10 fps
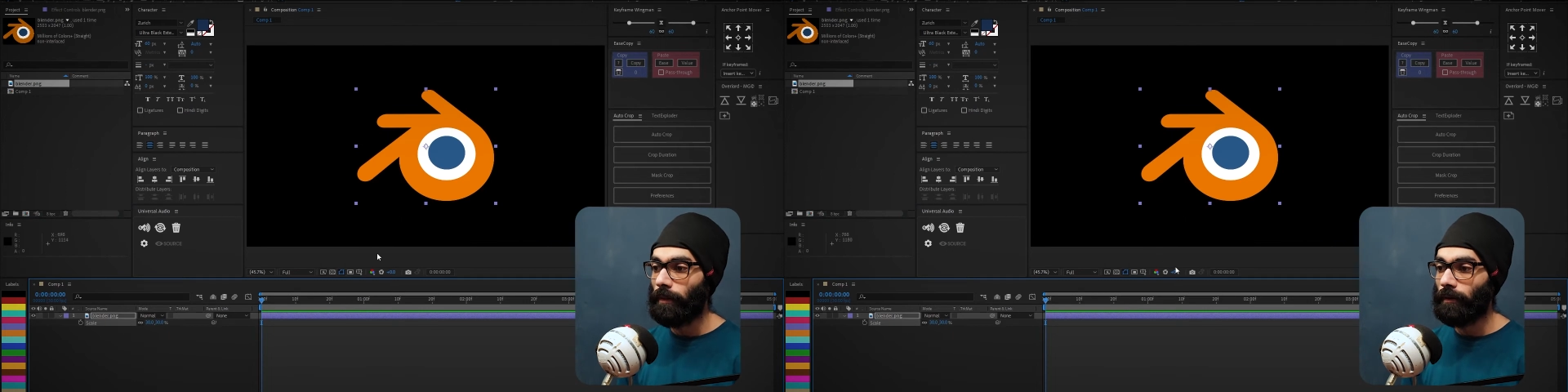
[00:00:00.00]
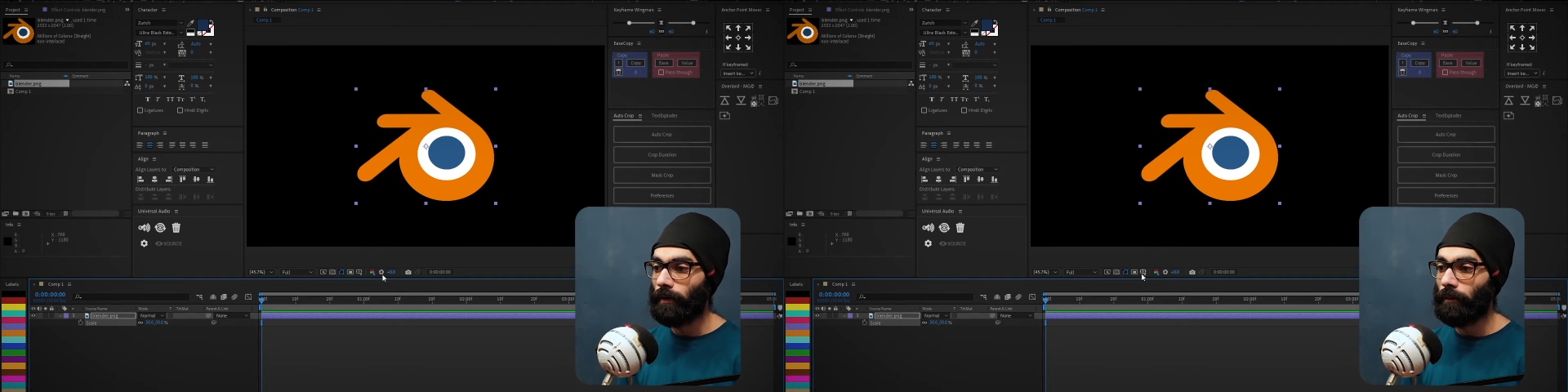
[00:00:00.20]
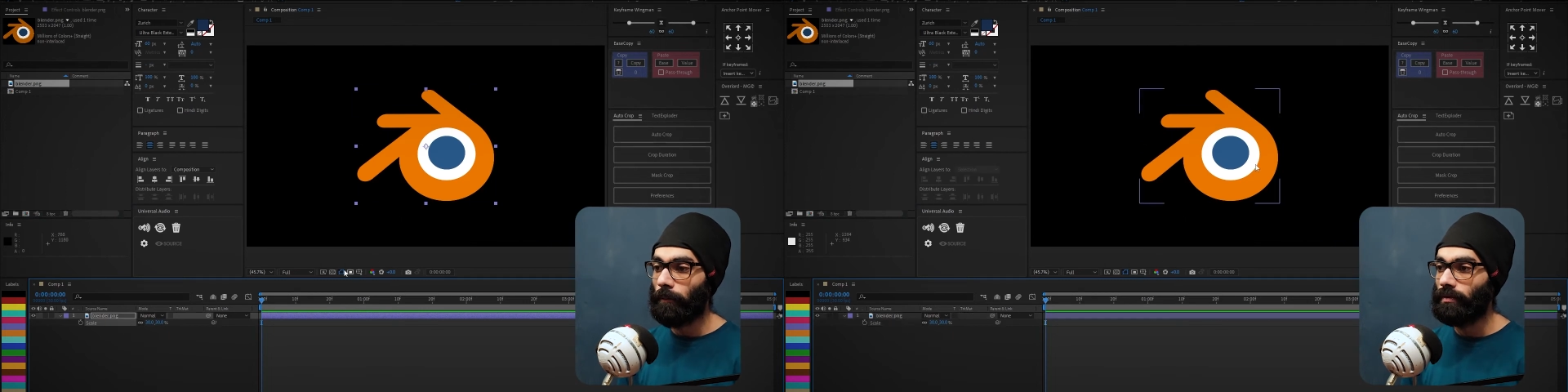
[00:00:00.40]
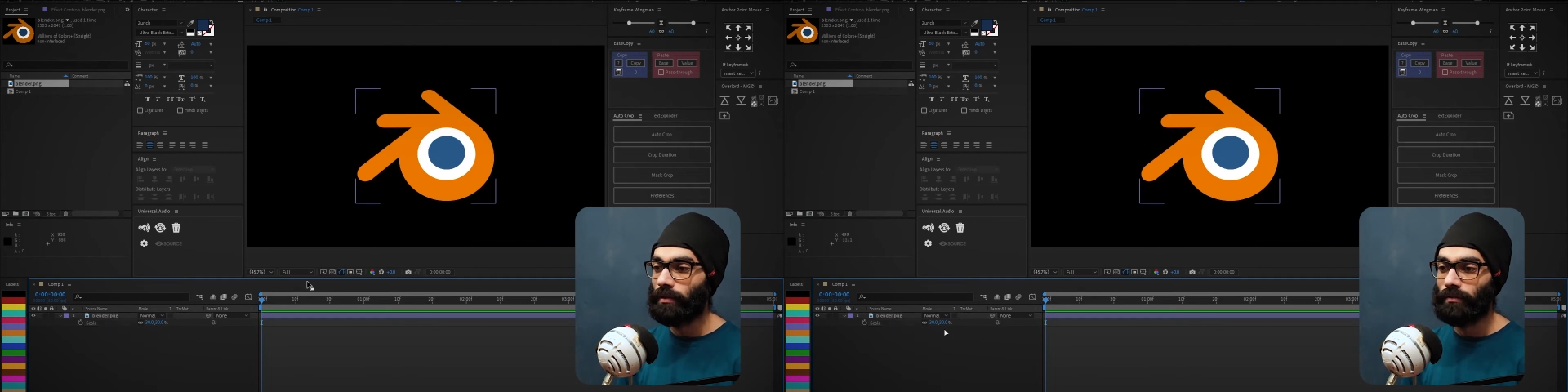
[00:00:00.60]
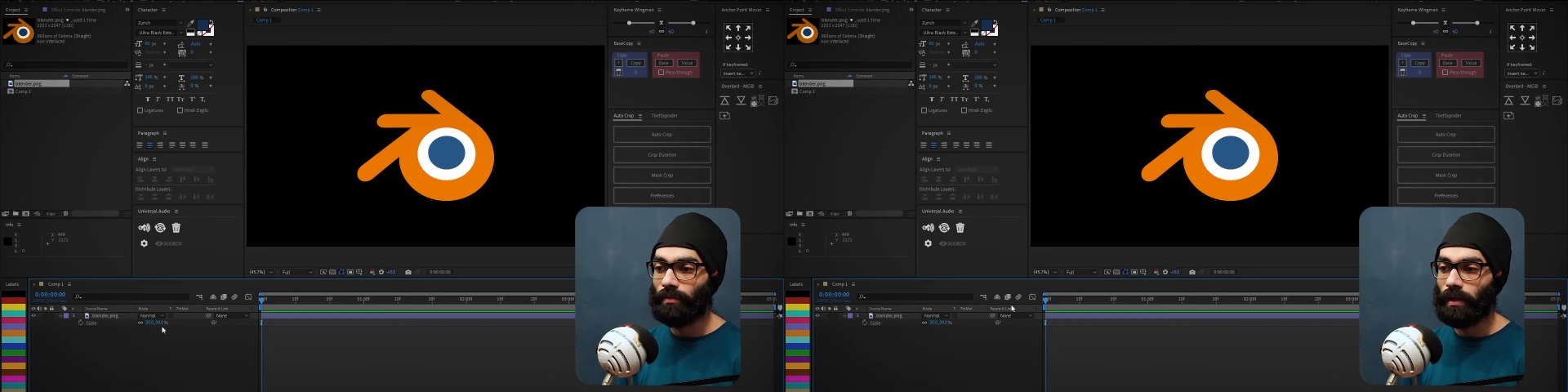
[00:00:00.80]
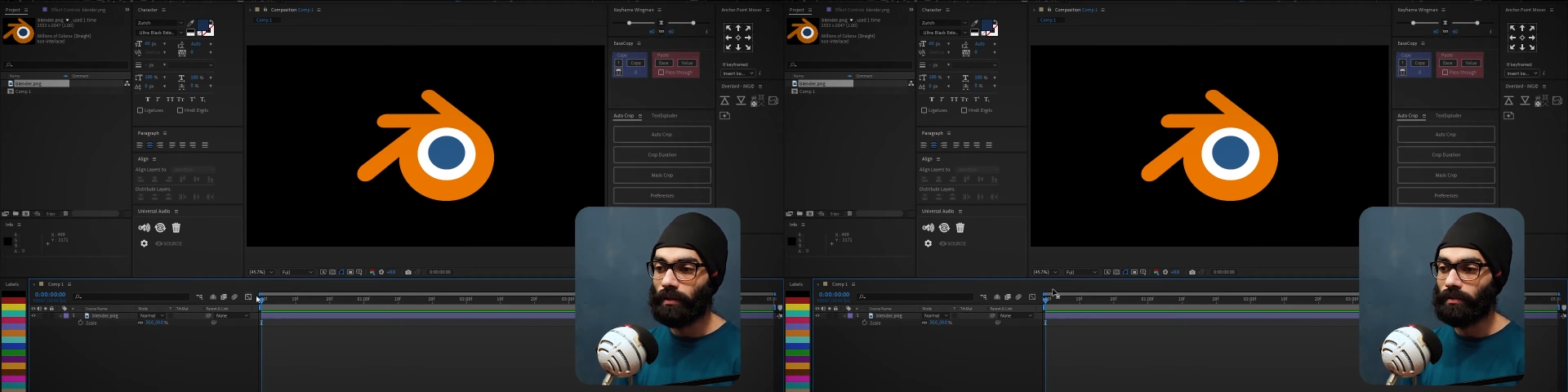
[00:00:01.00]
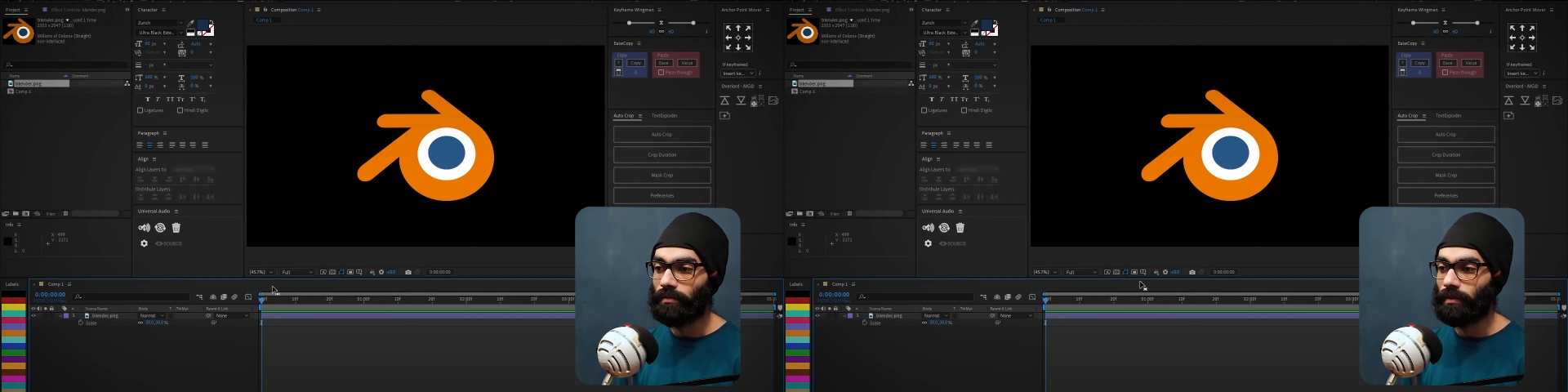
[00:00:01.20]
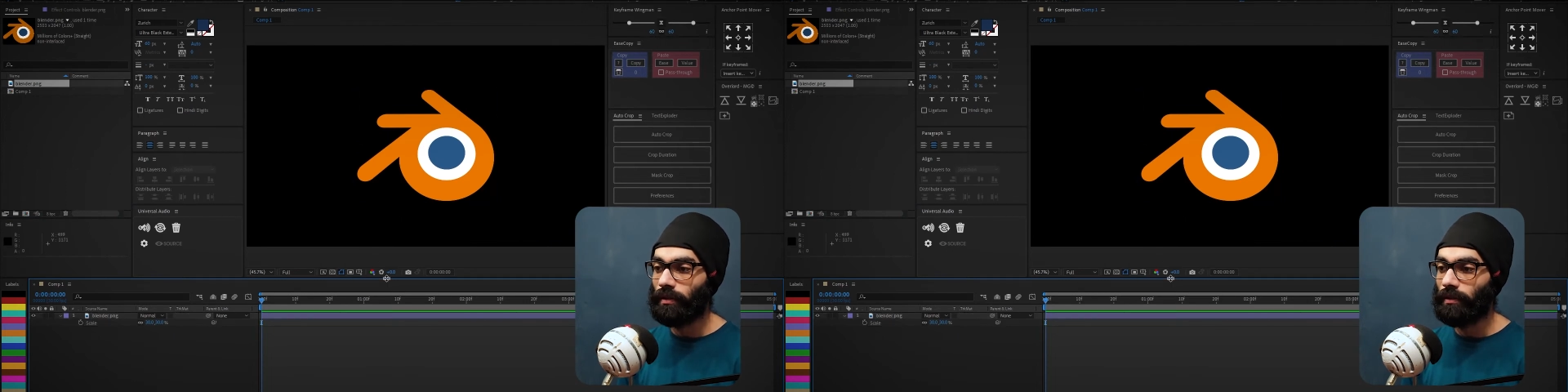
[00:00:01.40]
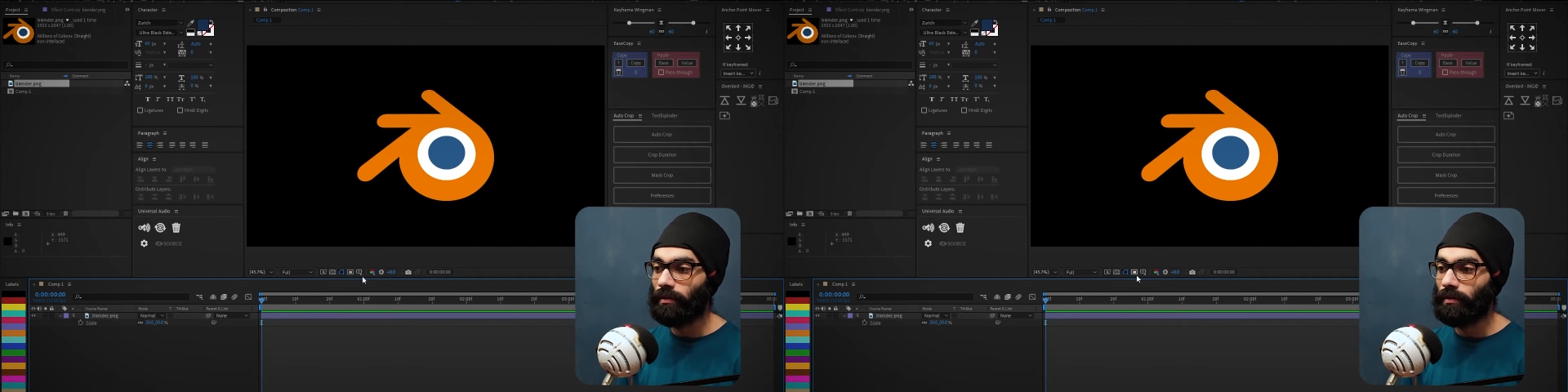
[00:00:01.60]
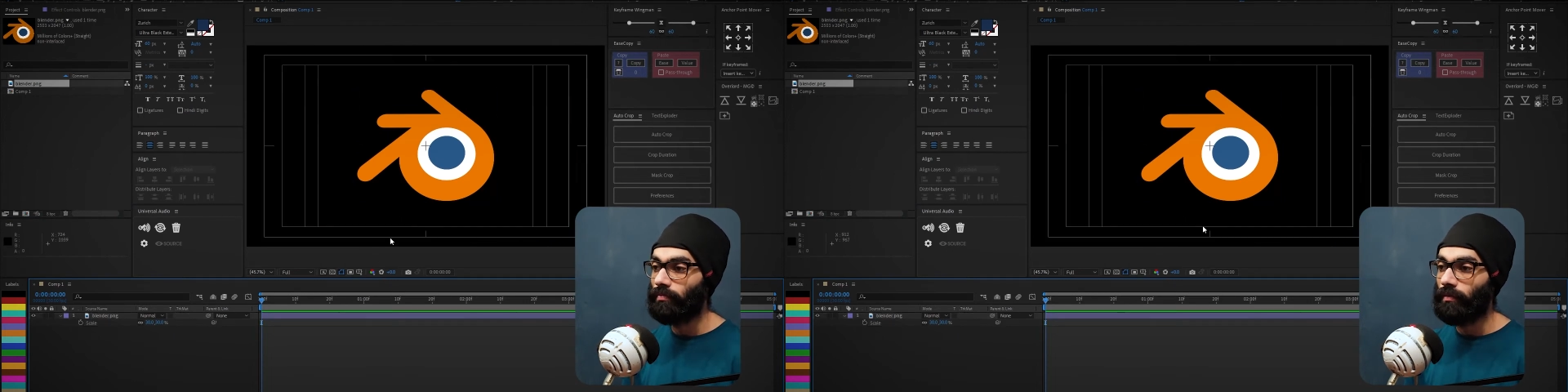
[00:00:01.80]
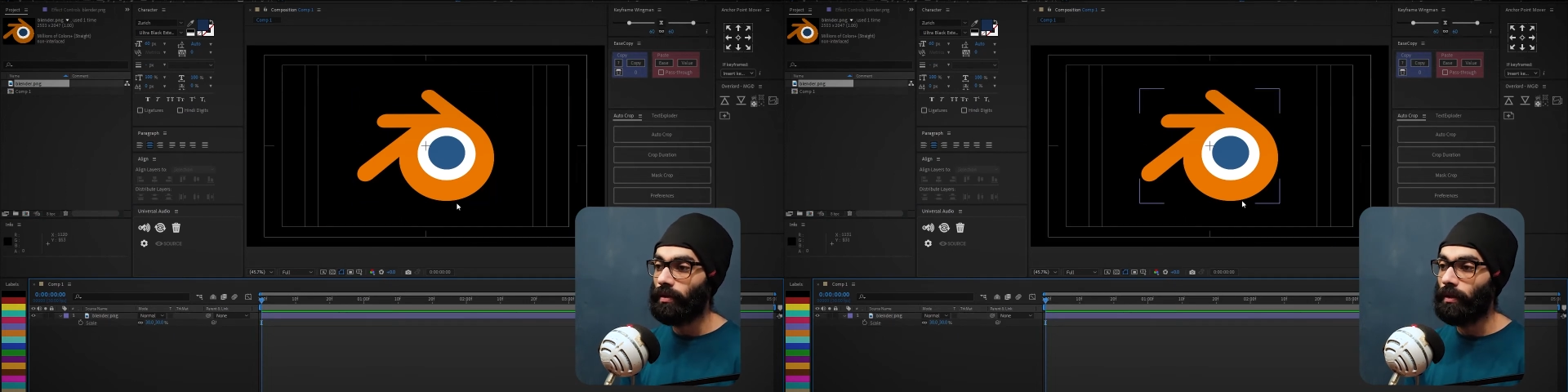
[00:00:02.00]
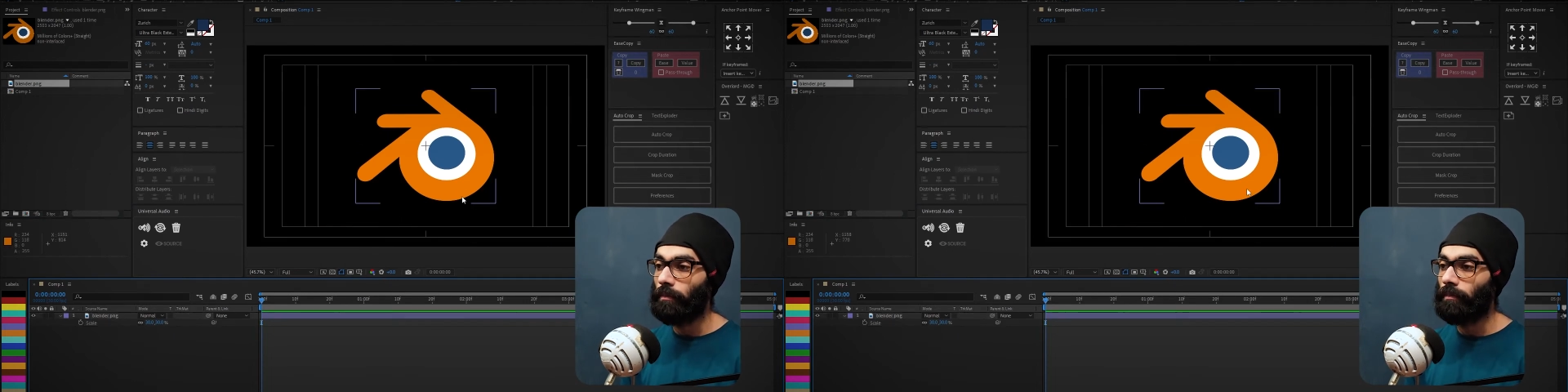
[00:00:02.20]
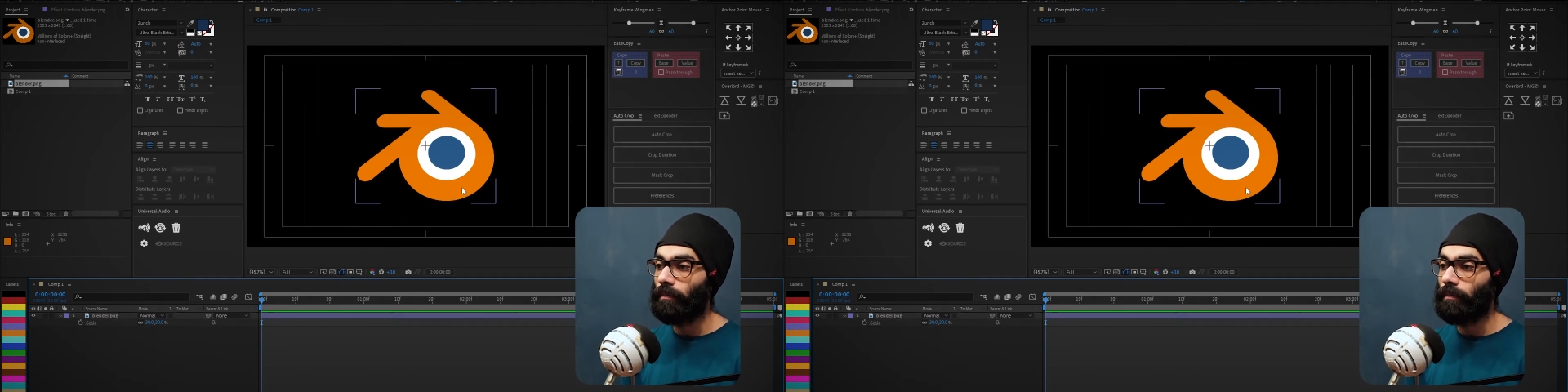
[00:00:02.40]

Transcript: Okay, I think black is fine. Yep.